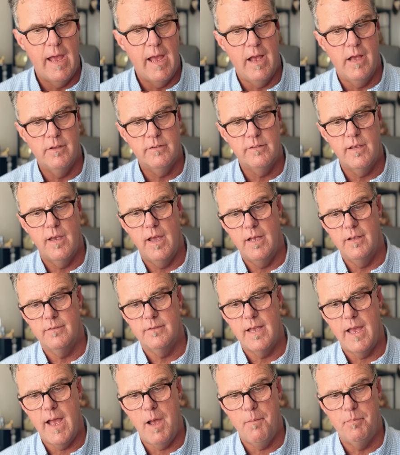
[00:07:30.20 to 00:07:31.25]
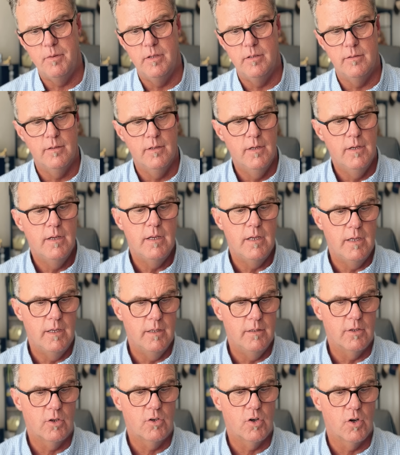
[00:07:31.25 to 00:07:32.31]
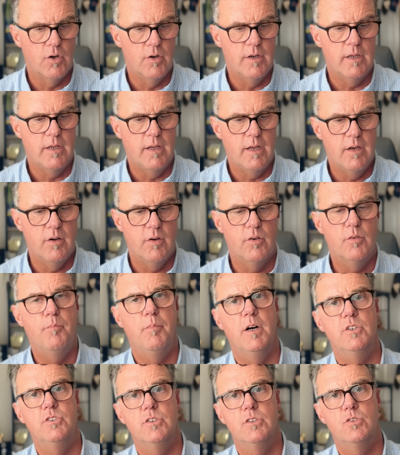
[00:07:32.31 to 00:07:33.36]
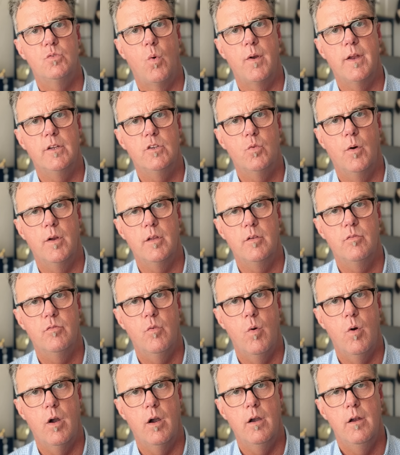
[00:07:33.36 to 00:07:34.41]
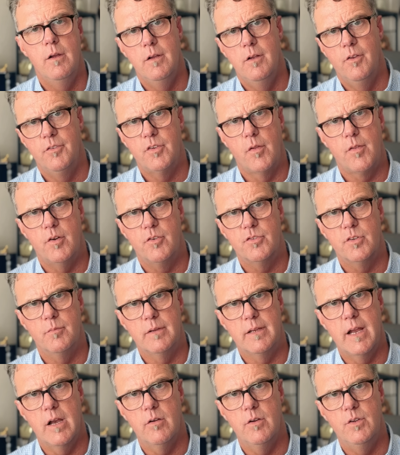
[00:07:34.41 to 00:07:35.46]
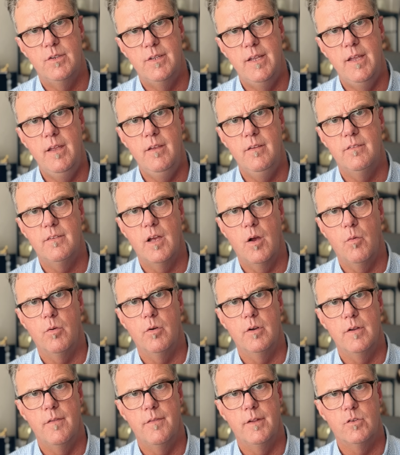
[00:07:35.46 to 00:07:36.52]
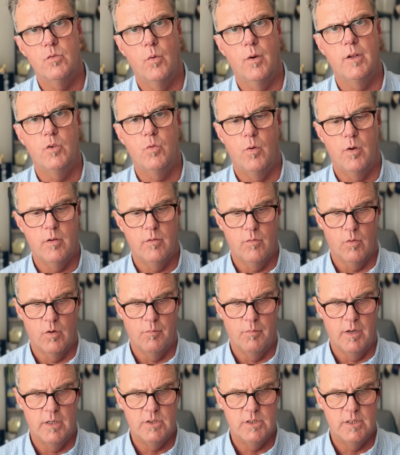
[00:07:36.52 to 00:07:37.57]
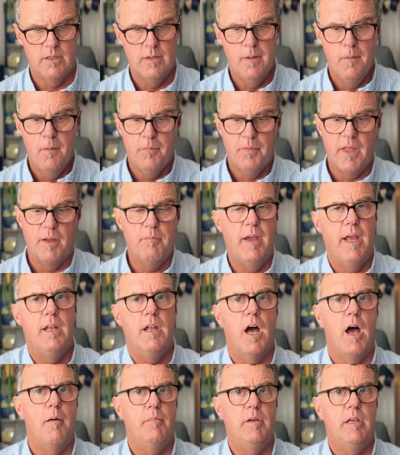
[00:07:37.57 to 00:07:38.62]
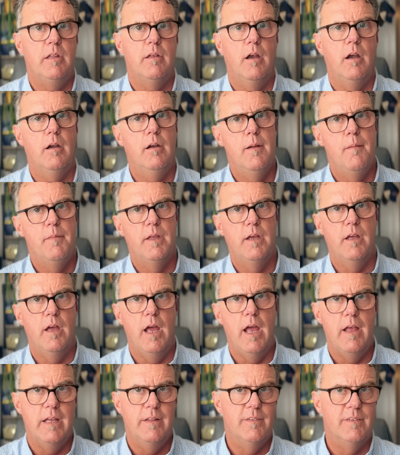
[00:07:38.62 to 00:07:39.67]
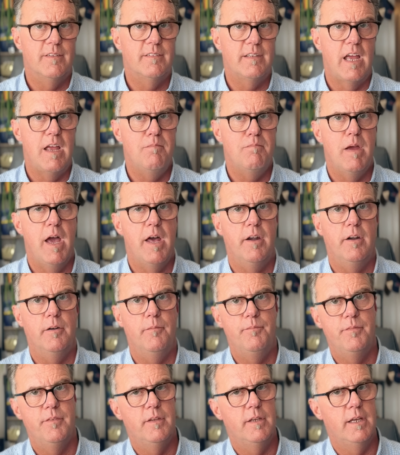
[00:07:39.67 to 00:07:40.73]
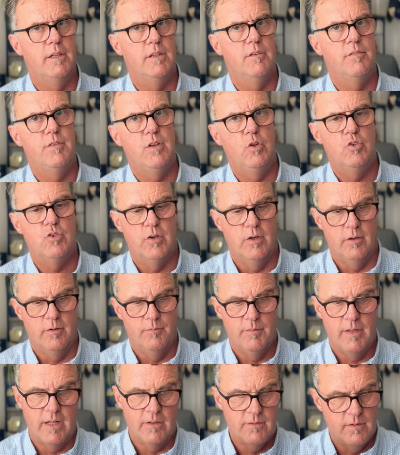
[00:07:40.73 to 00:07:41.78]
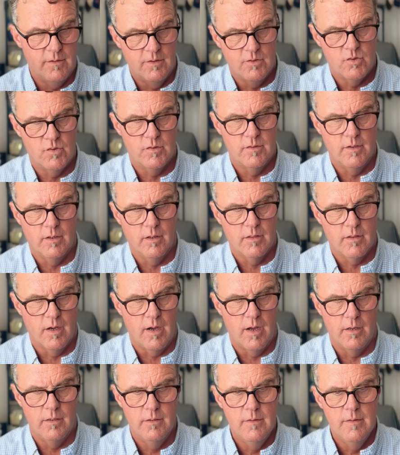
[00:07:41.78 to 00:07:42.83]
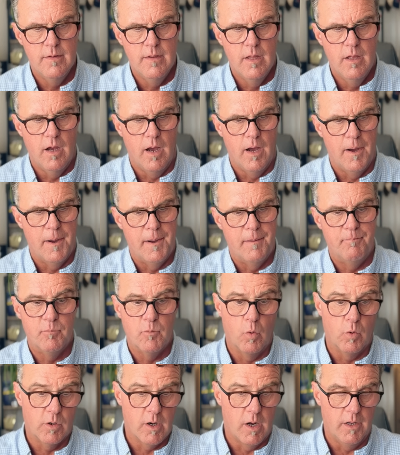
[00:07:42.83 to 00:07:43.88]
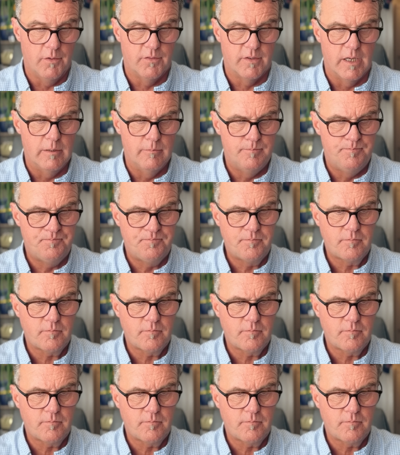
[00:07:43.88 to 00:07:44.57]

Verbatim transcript: as has happened in the current year budget 2024. So there's some guarantees that were in the 2024 budget that may not be there in the same manner in the future. That's an interesting thought um, or concept.